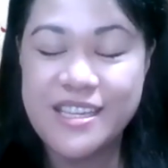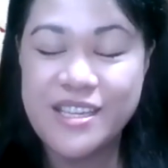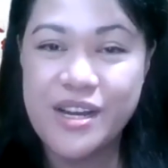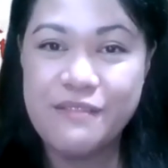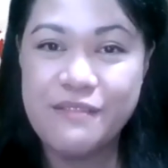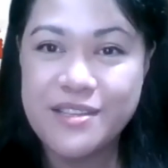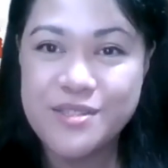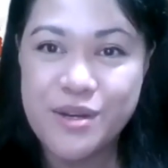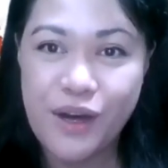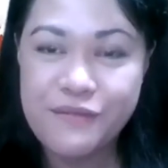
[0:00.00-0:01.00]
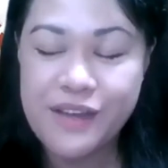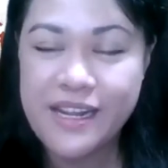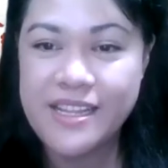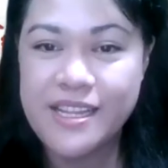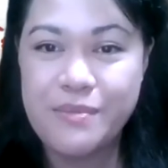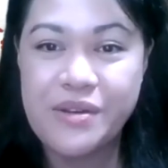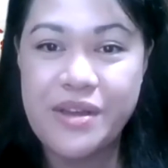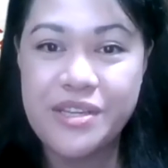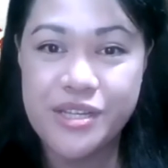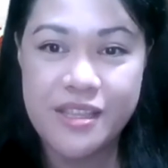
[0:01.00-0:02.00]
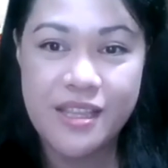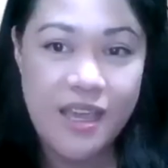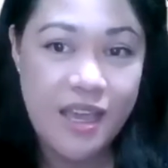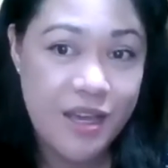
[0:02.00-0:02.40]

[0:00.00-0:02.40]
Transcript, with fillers: senior advisor of Canadian Immigration